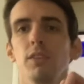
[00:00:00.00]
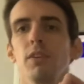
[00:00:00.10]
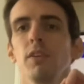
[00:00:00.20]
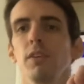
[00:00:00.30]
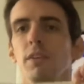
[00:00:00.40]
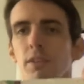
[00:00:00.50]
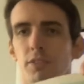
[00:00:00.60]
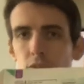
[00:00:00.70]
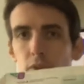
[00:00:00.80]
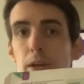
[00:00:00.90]
your
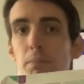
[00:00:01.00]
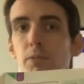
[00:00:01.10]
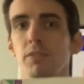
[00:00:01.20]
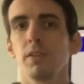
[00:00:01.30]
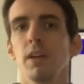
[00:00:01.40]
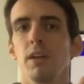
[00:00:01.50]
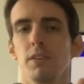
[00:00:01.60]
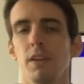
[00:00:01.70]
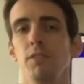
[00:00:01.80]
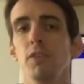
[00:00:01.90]
scripts
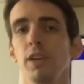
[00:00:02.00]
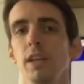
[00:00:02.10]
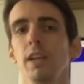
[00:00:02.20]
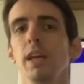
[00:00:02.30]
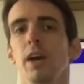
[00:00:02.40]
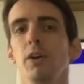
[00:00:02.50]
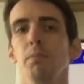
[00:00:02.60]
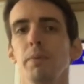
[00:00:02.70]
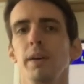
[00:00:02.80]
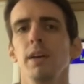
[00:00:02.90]
if you need any help.
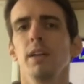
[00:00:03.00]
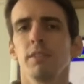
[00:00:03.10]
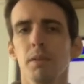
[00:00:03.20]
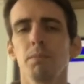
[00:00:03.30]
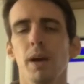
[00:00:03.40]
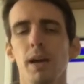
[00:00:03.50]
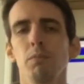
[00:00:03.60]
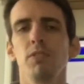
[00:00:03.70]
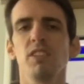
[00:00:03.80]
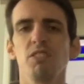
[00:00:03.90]

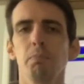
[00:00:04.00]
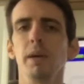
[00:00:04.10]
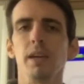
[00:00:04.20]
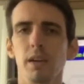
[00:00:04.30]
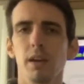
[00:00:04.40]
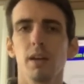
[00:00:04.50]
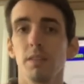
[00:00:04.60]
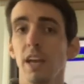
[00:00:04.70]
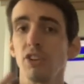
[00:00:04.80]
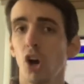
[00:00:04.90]
Sometimes they speak,
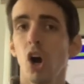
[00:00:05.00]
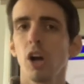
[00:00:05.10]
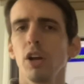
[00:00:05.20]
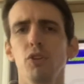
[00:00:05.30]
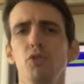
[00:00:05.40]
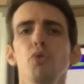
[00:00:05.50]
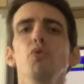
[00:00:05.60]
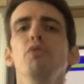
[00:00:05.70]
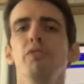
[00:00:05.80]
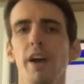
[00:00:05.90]
they talk too
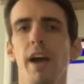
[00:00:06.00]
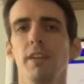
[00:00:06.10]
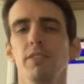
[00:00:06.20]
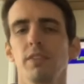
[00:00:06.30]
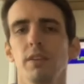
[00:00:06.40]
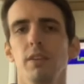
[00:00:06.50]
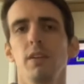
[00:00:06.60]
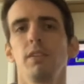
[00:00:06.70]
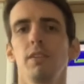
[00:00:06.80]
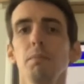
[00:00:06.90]
fast.
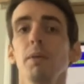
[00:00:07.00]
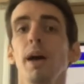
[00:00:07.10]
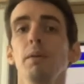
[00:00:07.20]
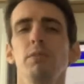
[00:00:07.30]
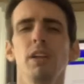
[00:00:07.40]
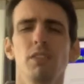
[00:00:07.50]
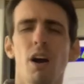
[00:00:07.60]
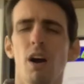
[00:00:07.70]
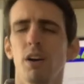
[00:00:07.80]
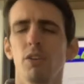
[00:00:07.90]
Sometimes they
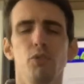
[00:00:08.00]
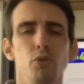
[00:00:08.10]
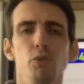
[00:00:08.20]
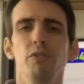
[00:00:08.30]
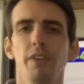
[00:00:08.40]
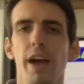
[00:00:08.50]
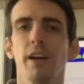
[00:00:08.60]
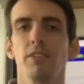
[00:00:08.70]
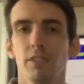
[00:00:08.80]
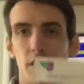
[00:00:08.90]
talk too fast.